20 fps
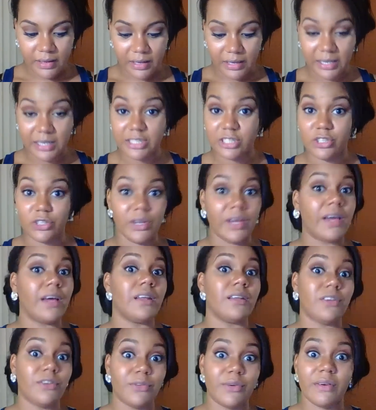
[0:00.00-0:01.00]
because
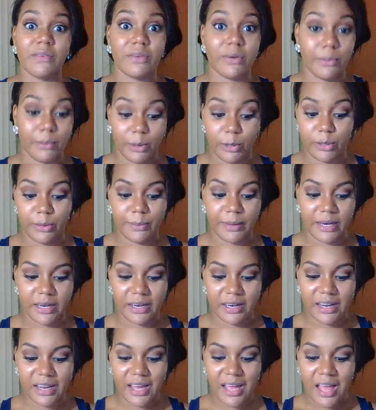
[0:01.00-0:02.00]
you never know when you may need
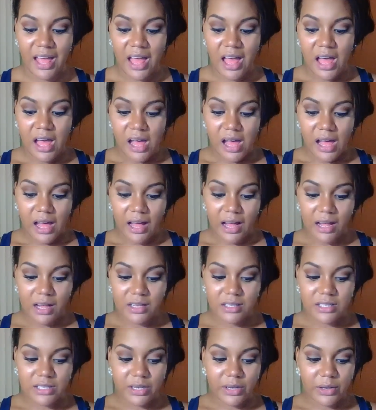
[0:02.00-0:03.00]
it.
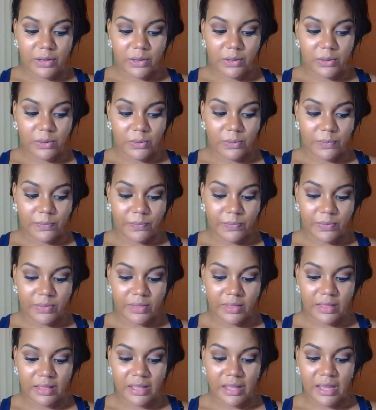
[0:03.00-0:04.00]
Also,
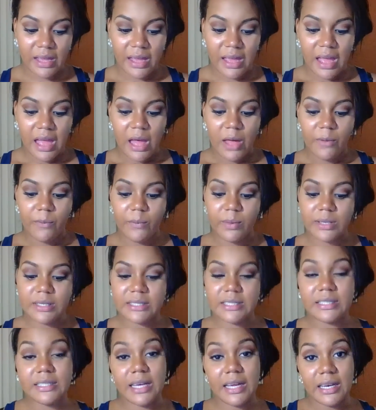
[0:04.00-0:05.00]
with
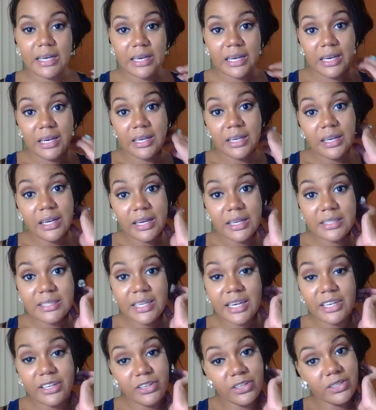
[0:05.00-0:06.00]
studying,
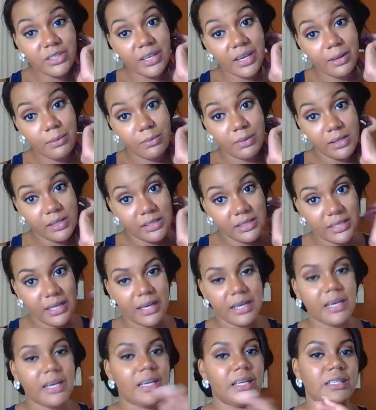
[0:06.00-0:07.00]
take your time with
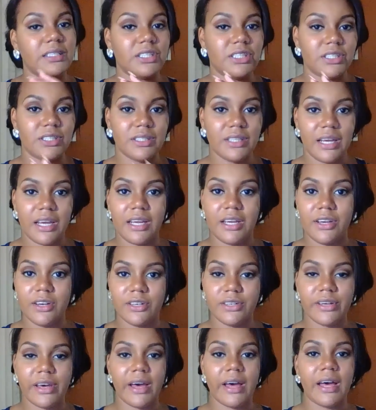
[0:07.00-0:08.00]
studying. Just take your
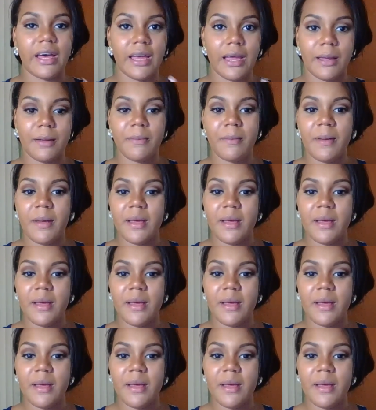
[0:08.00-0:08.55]
time.